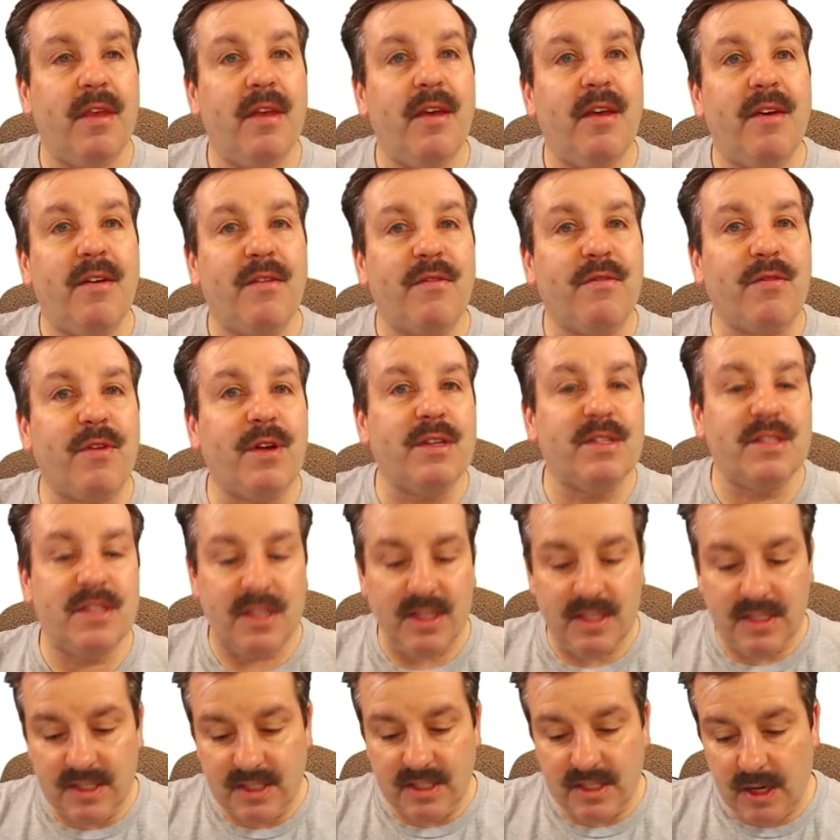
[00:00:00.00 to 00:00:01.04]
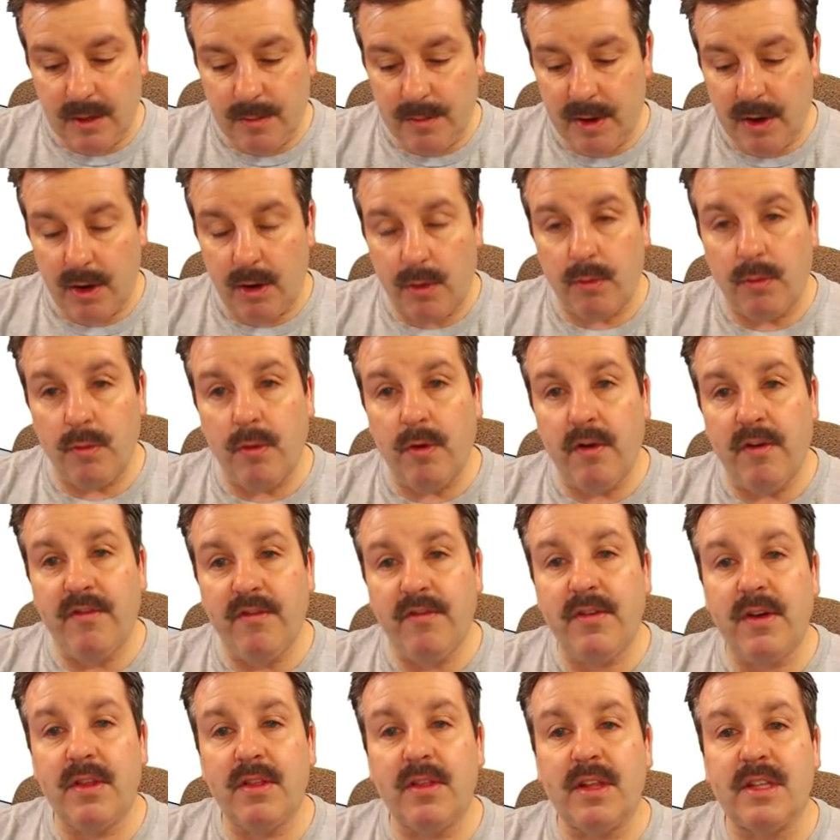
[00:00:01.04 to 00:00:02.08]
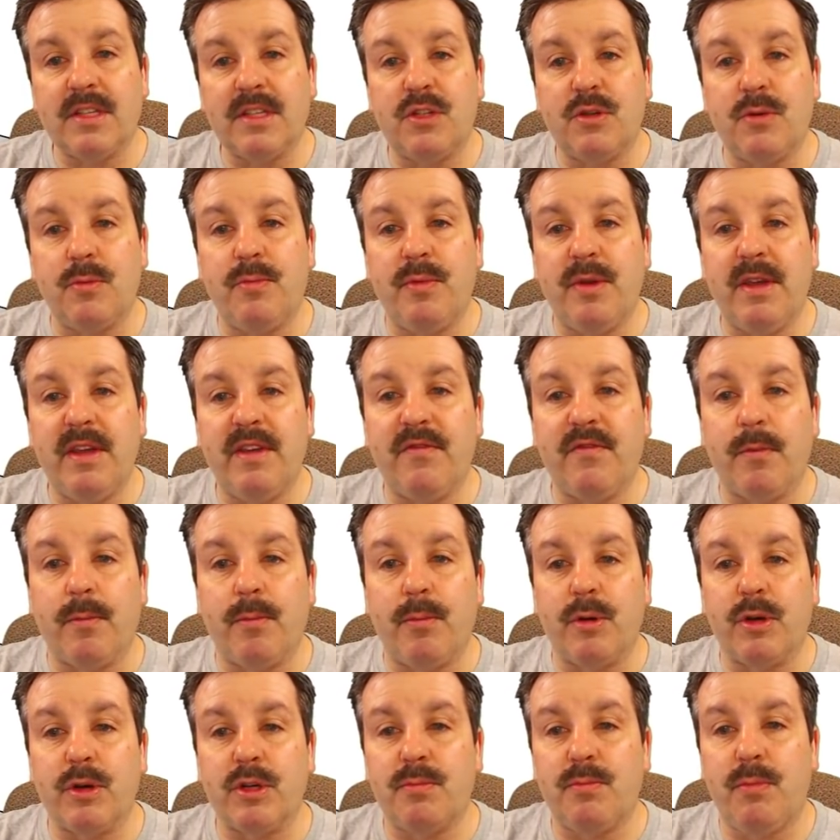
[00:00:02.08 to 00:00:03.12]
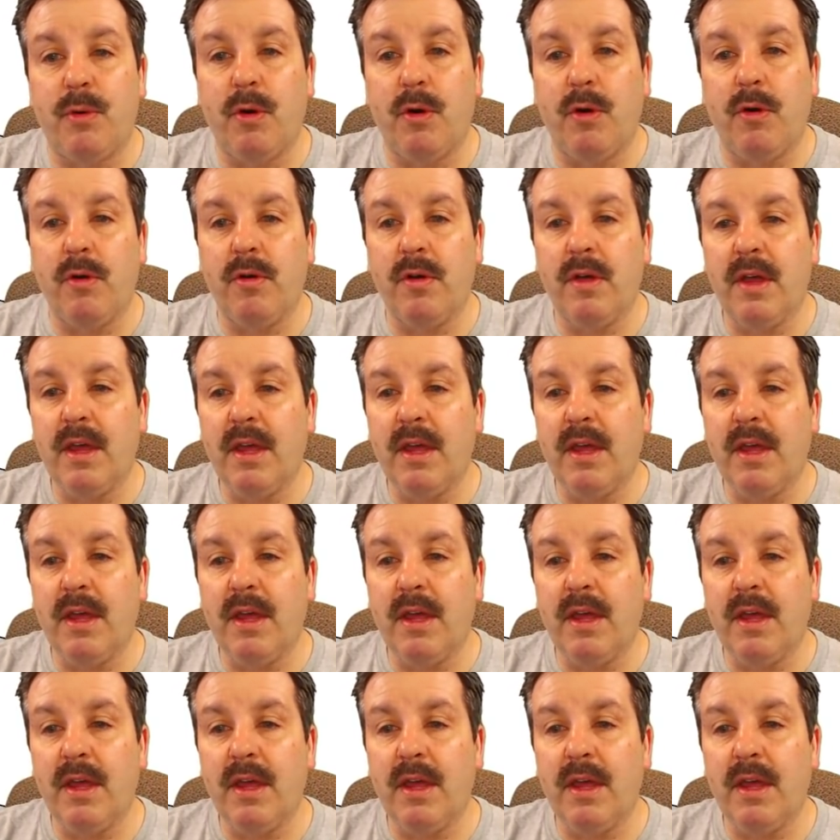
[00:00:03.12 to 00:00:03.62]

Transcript: Friends, this is going to be our roof. Let's do P for push-pull.